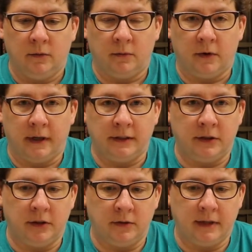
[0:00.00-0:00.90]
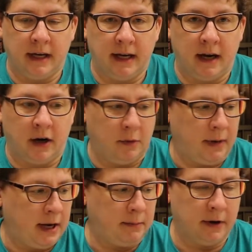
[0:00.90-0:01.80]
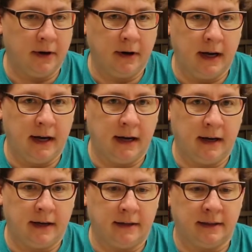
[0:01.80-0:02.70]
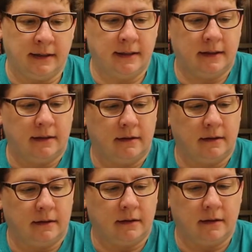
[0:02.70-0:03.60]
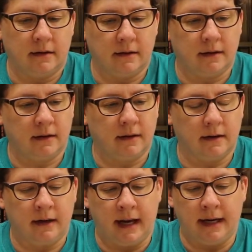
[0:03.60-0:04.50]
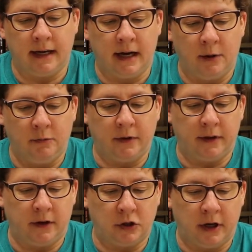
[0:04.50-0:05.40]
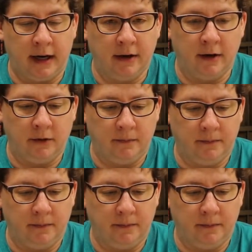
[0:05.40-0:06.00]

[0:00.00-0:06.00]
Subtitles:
We're going to take our paper and line it up with our triangle